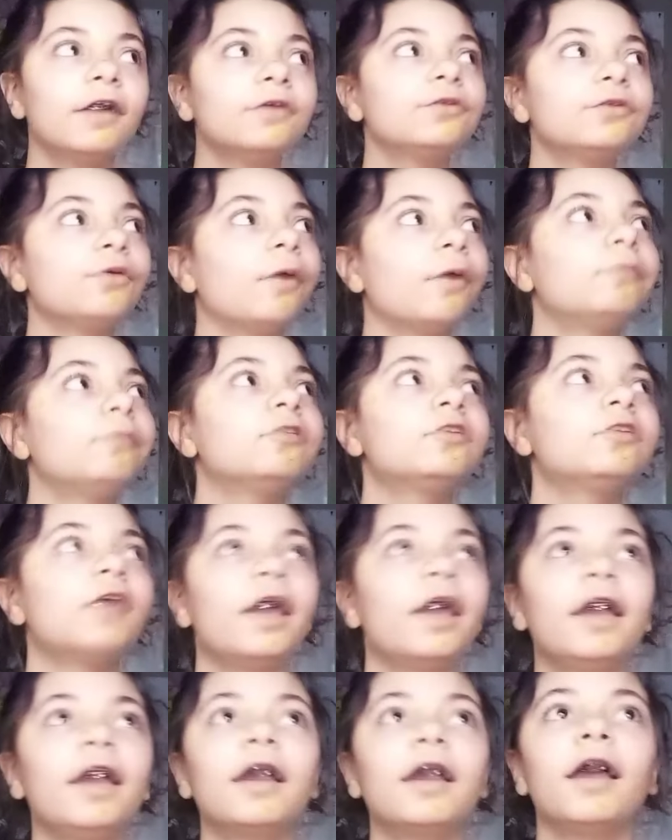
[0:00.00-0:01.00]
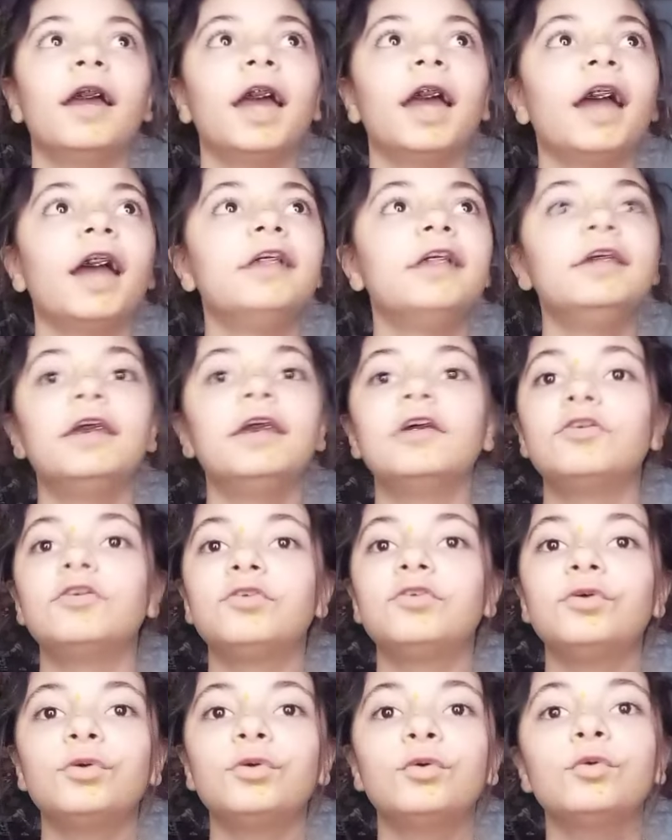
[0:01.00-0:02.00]
So I'm just saying, any
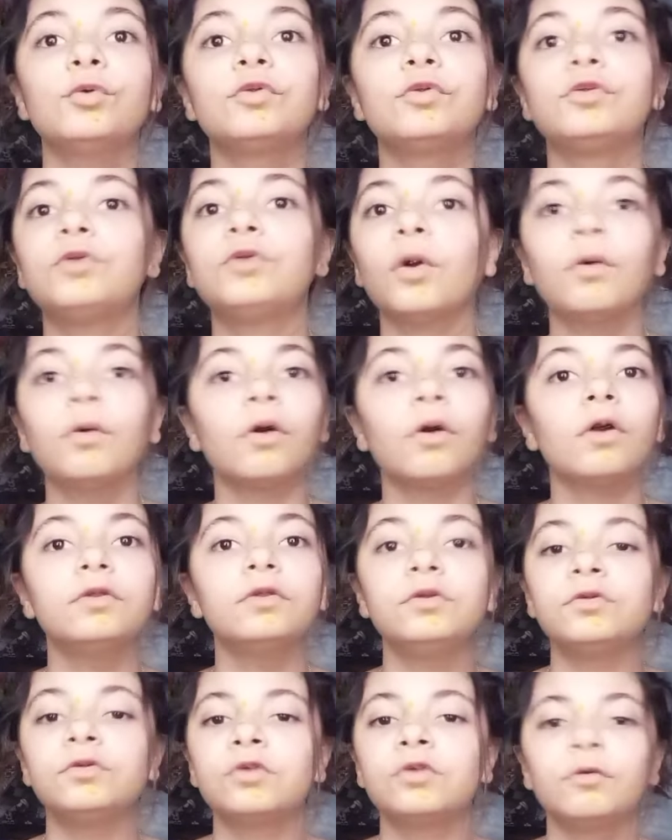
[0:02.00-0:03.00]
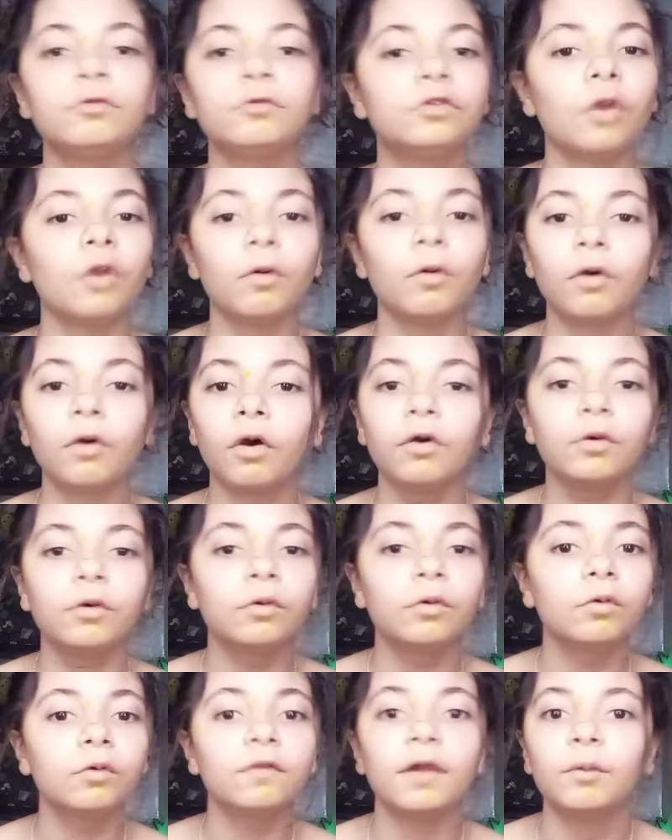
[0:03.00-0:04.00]
issues, don't go on YouTube, don't go on
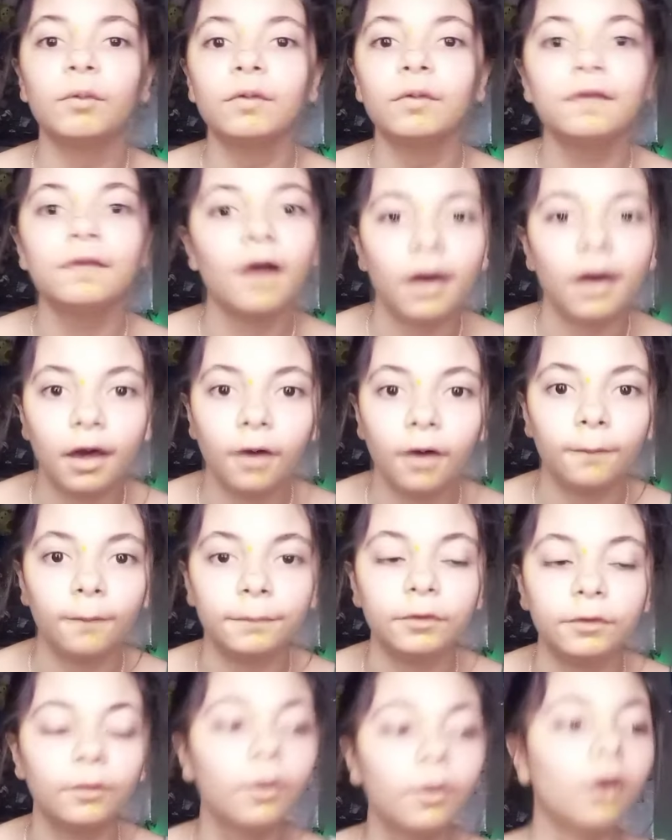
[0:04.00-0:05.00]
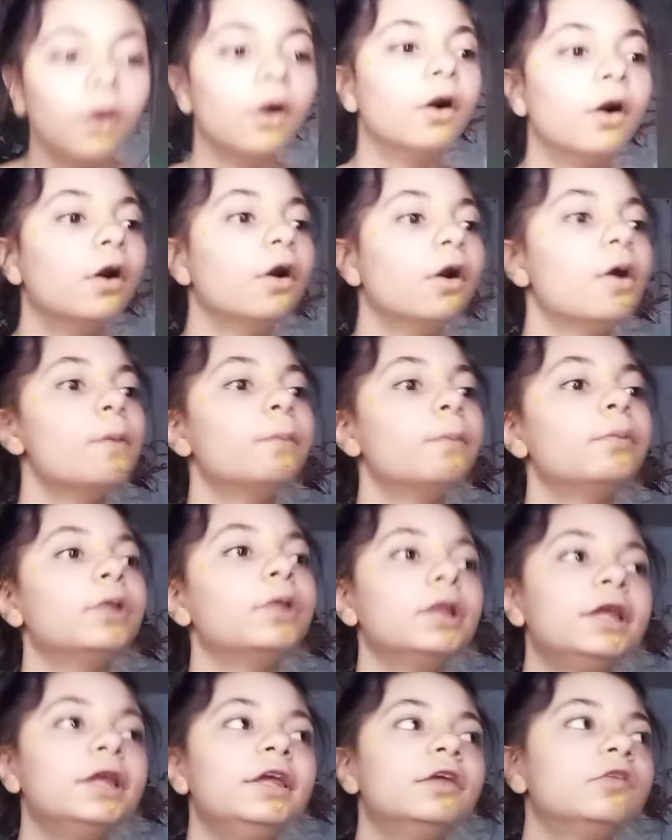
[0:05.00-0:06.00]
Google. They will not help you.
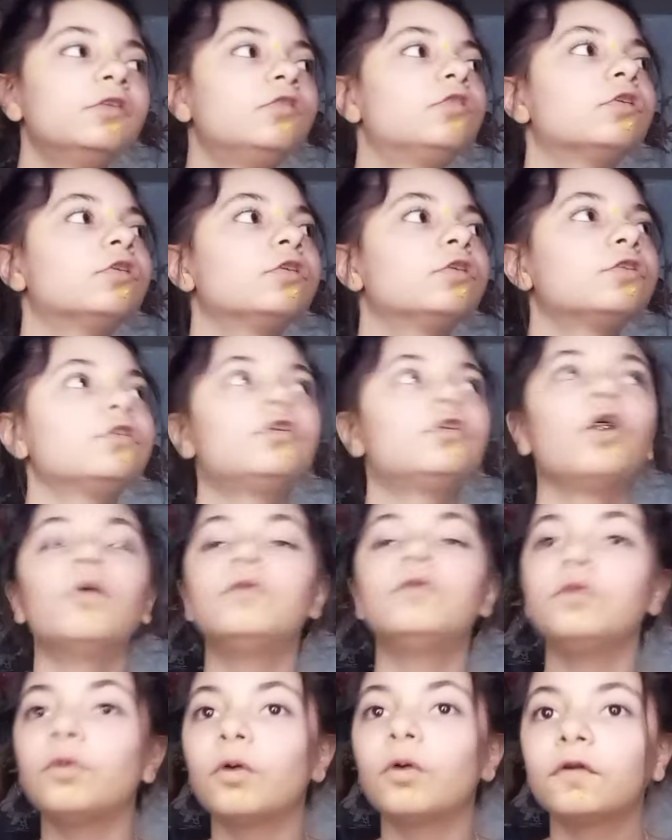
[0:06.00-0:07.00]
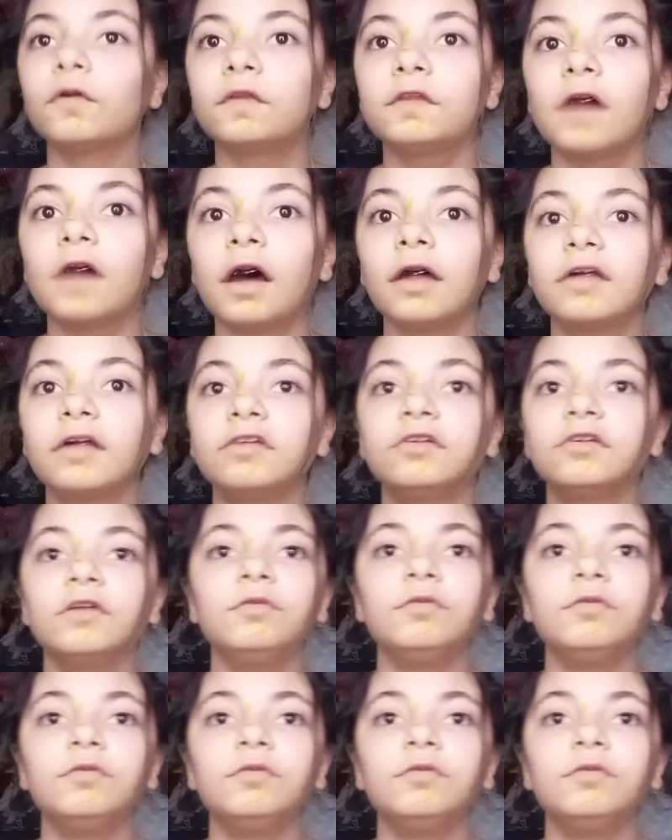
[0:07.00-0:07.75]
Please just go to your orthodontist.